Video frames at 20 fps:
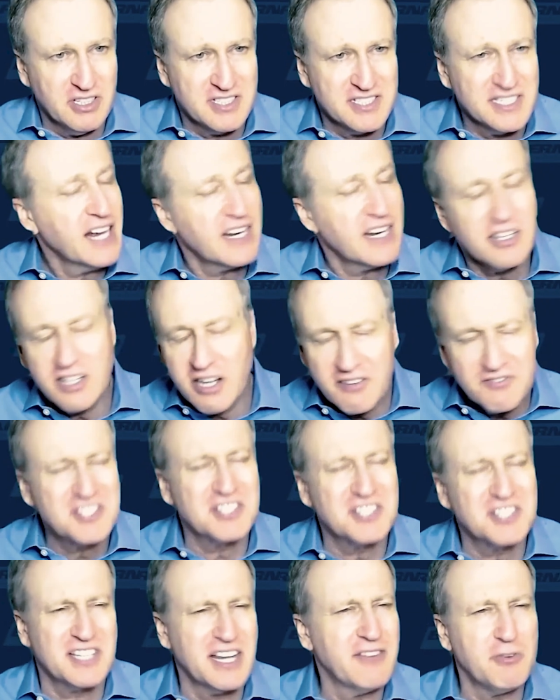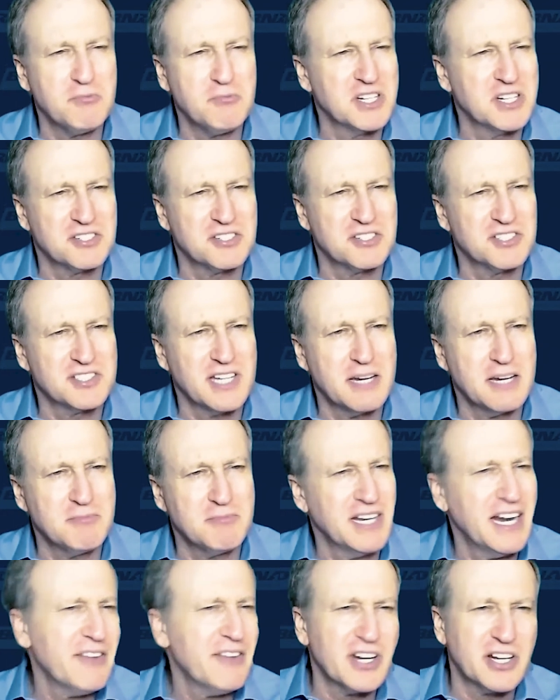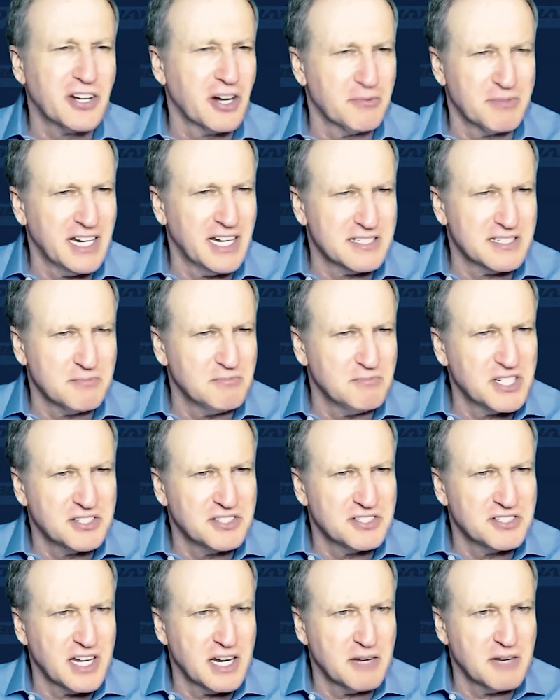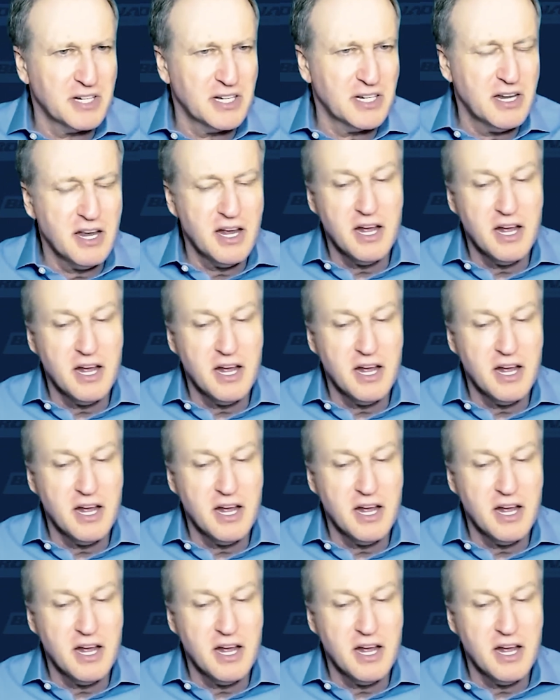It's not enough just to have a mission statement. Every company has a mission statement.